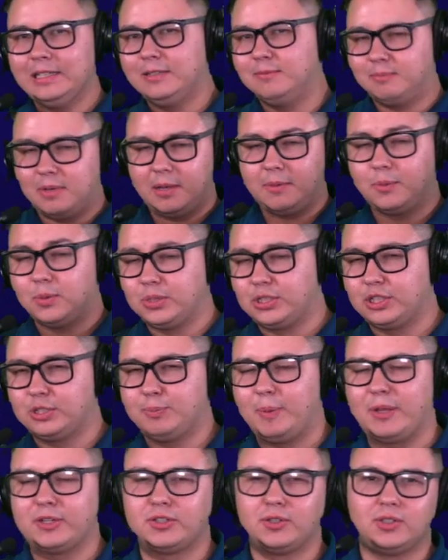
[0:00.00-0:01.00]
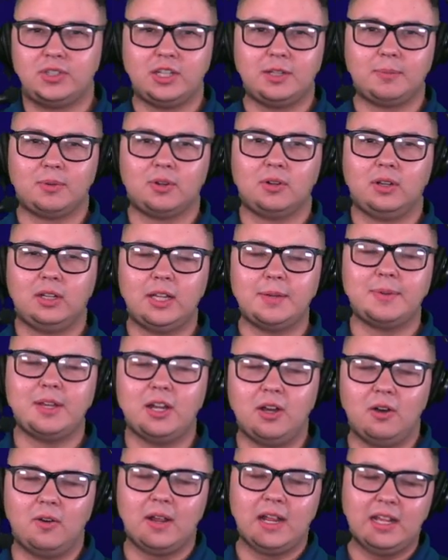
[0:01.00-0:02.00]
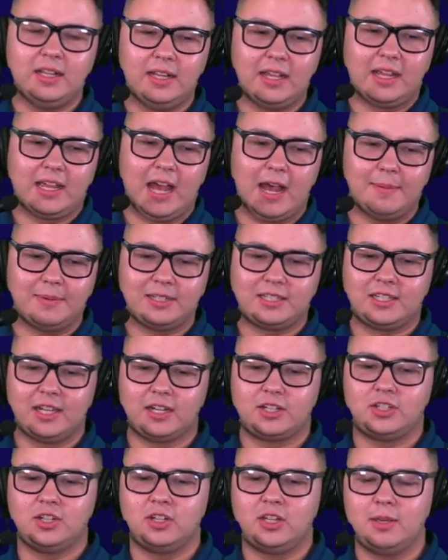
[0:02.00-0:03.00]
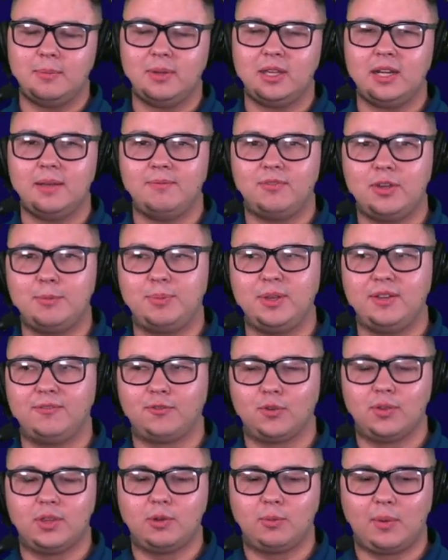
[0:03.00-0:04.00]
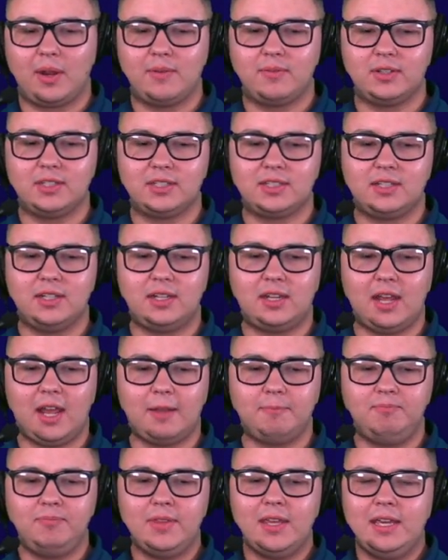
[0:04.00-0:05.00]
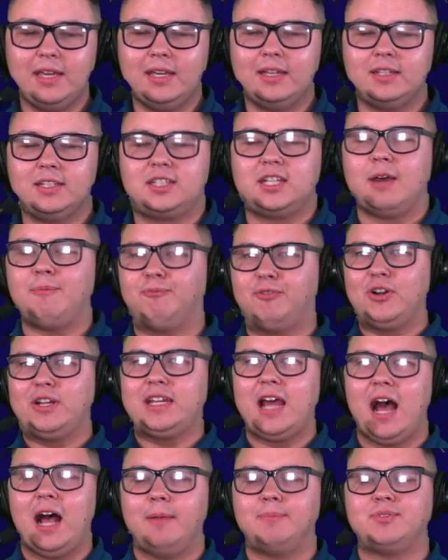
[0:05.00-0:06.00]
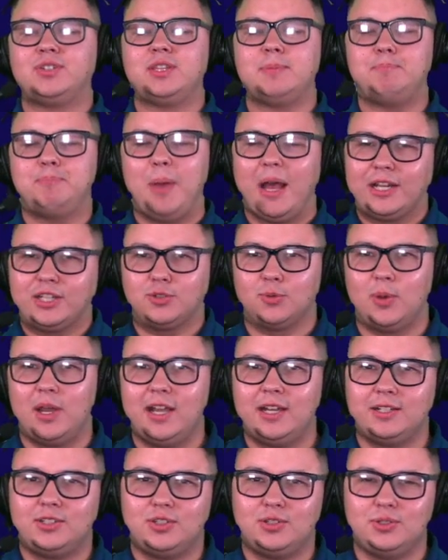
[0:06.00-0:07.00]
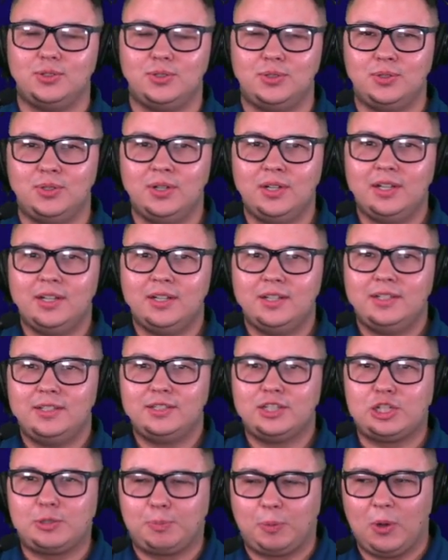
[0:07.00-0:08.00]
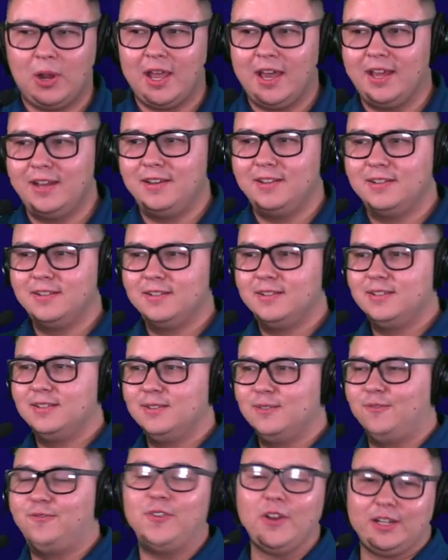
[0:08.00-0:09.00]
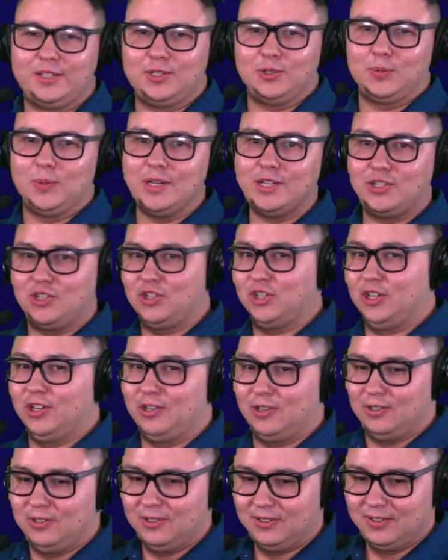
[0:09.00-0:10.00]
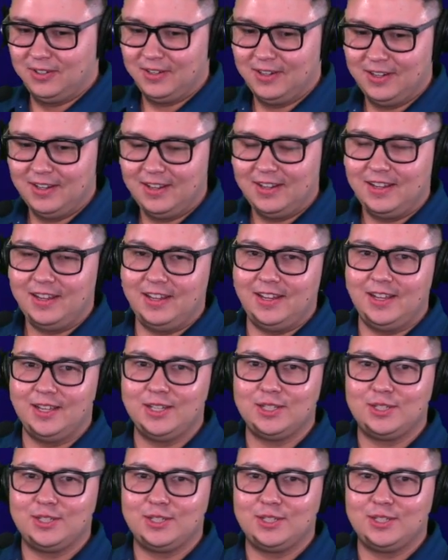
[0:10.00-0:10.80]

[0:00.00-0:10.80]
maybe it was a special teamer. Let me know in the comment section. Give me an MVP for the Ravens today. Sub for Dubs, the best way to spread victory cheer is